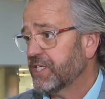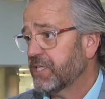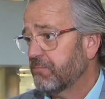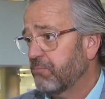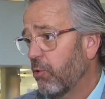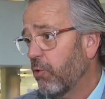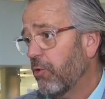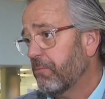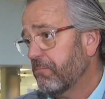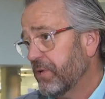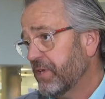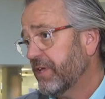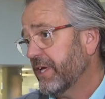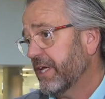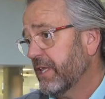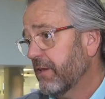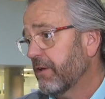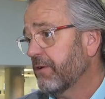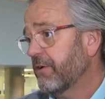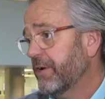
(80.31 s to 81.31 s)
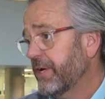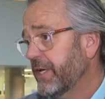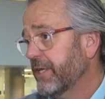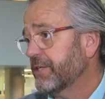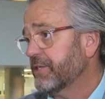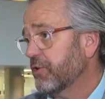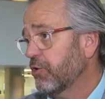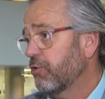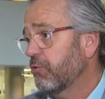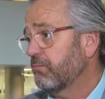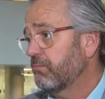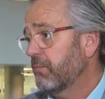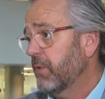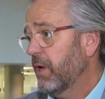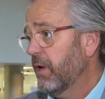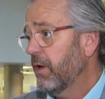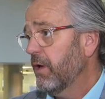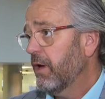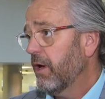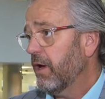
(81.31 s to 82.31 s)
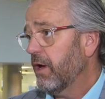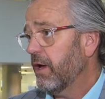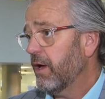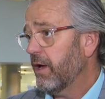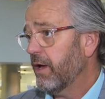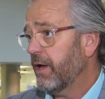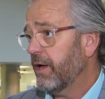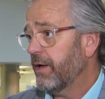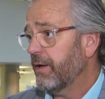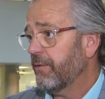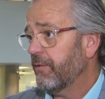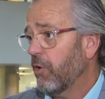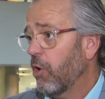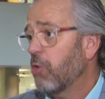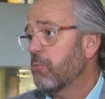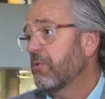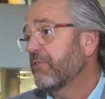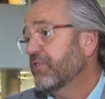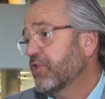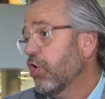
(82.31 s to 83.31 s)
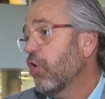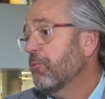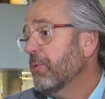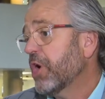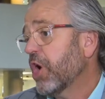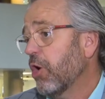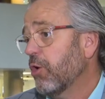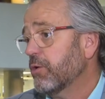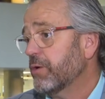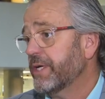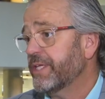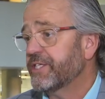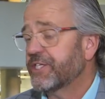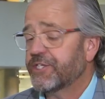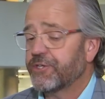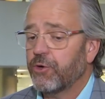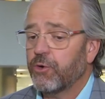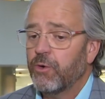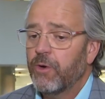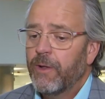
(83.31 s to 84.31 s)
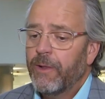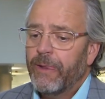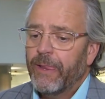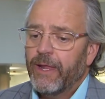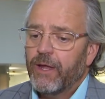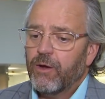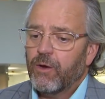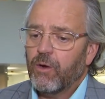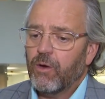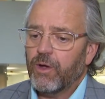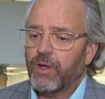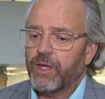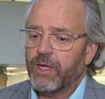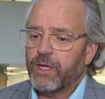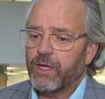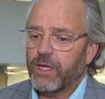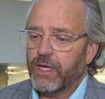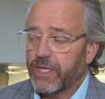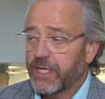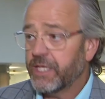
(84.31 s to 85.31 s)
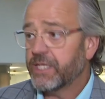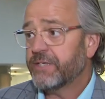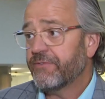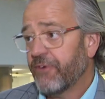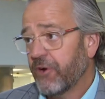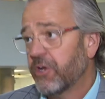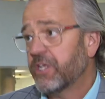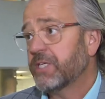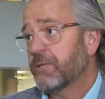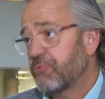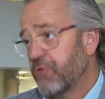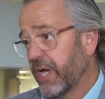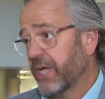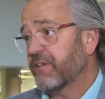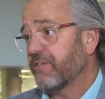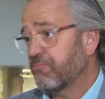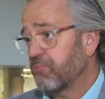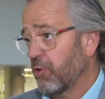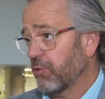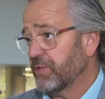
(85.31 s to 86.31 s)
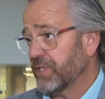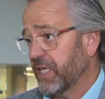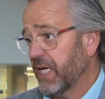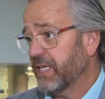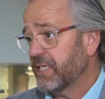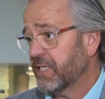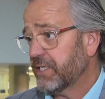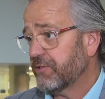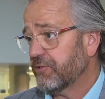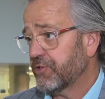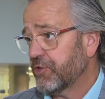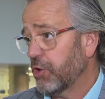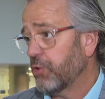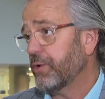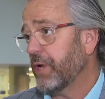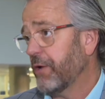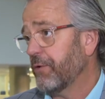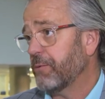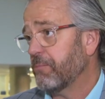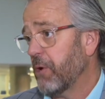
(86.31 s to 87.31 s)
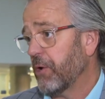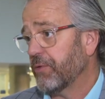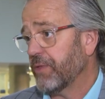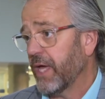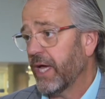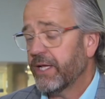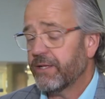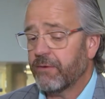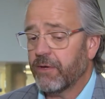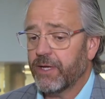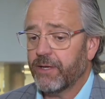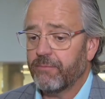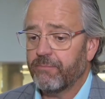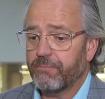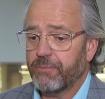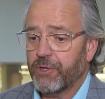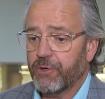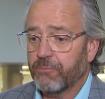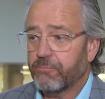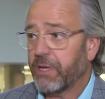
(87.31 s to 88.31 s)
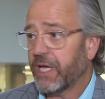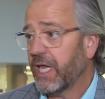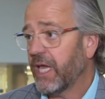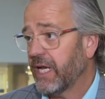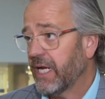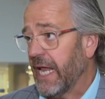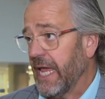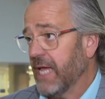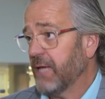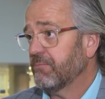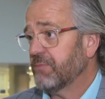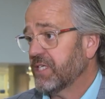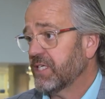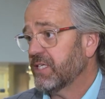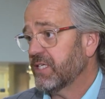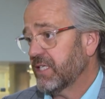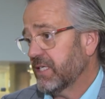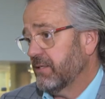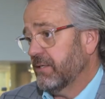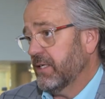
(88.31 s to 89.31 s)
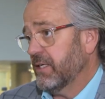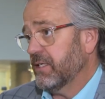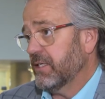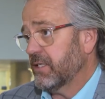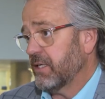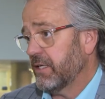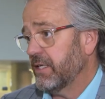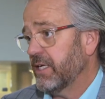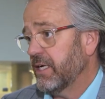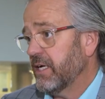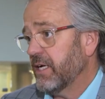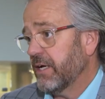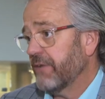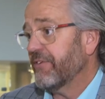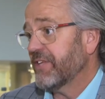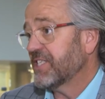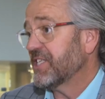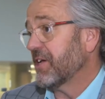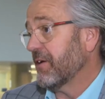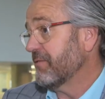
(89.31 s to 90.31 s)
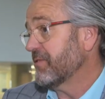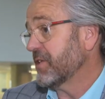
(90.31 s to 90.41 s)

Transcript: support, particularly in his home uh, home of Etobicoke. And so, it is a very subjective process. There's no doubt about that. Uh, you know, picking names is is in and of itself